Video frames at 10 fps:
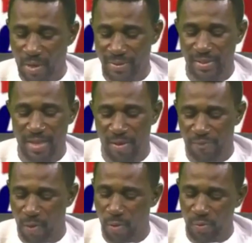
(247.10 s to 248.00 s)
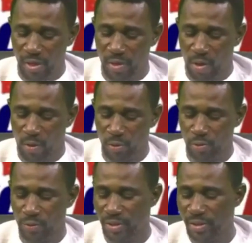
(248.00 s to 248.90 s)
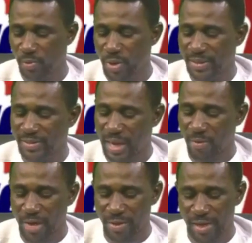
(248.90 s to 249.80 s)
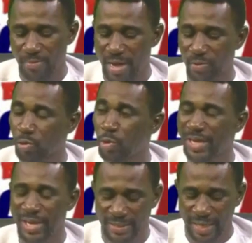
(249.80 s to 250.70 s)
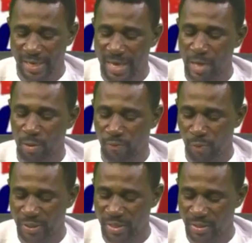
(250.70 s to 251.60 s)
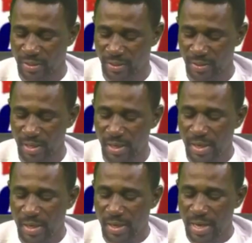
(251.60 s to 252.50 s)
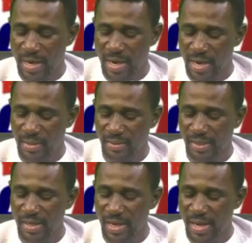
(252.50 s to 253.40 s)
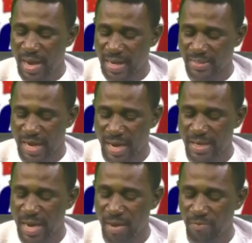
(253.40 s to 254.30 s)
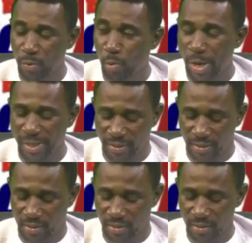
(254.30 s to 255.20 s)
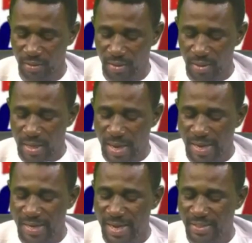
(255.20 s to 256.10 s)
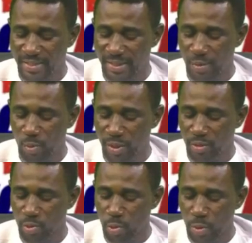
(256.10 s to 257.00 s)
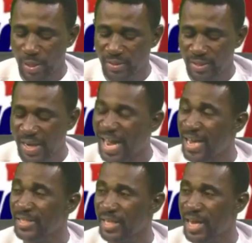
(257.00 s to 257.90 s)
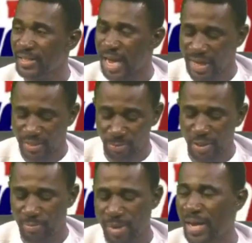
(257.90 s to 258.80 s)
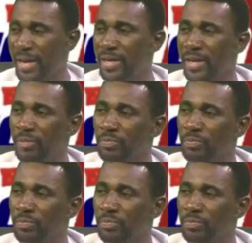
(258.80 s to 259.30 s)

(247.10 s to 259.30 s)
or say therefore we also since we are surrounded by so great a cloud of witnesses let us lay aside every weight and the sin which so easily ensnares us mitma and day